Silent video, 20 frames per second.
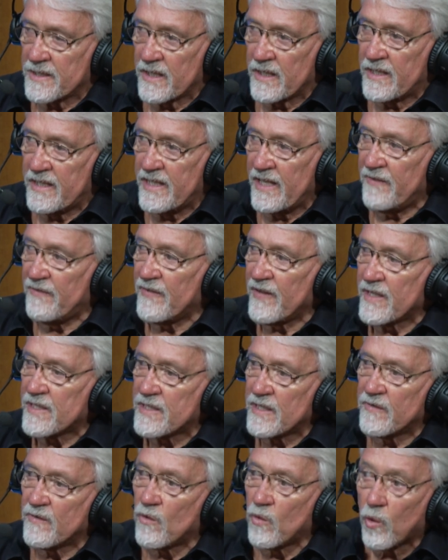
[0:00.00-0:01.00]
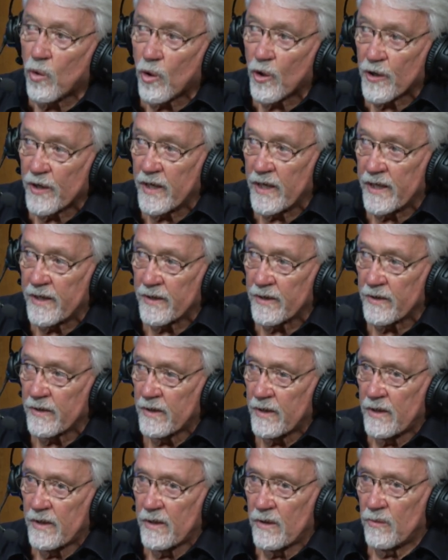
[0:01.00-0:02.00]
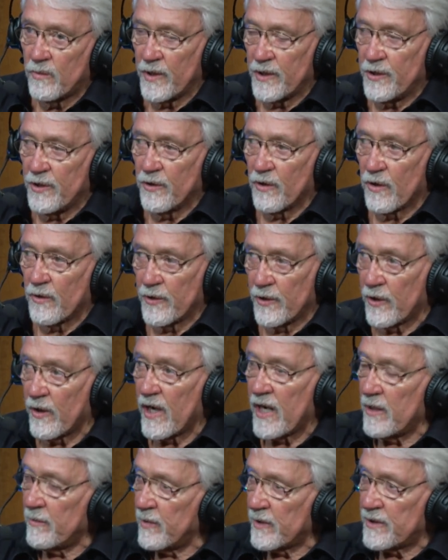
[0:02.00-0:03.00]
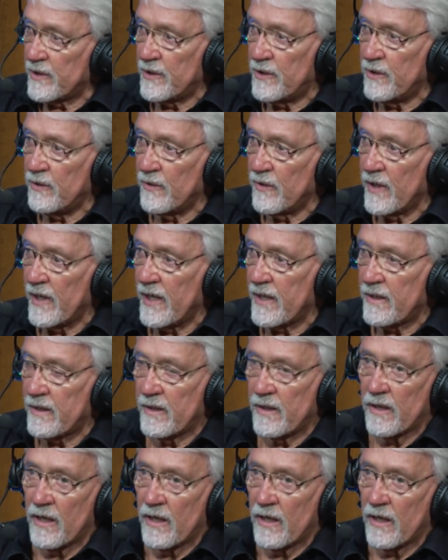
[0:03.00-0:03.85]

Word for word: a defensive coordinator when you you're able to do that.